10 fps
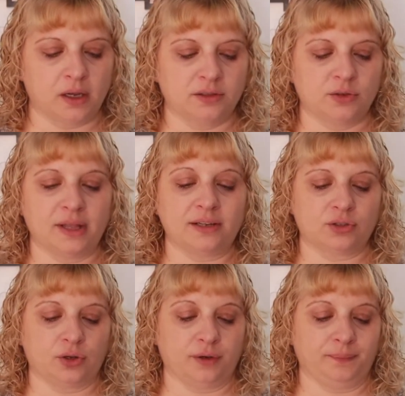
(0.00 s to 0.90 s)
So that's
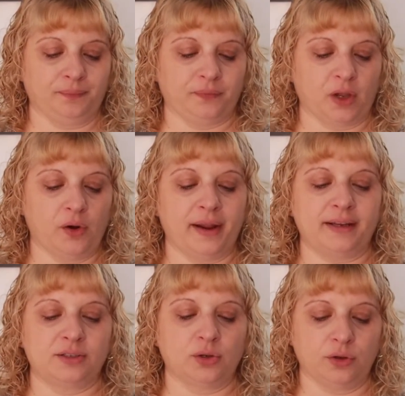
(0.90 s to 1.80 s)
good. All
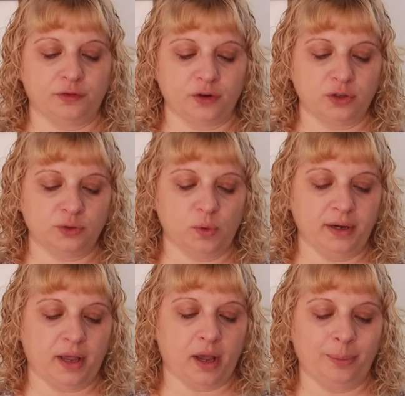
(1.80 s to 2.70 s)
right, so the first
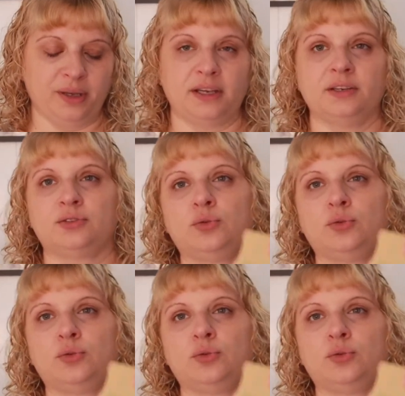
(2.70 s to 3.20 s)
one up is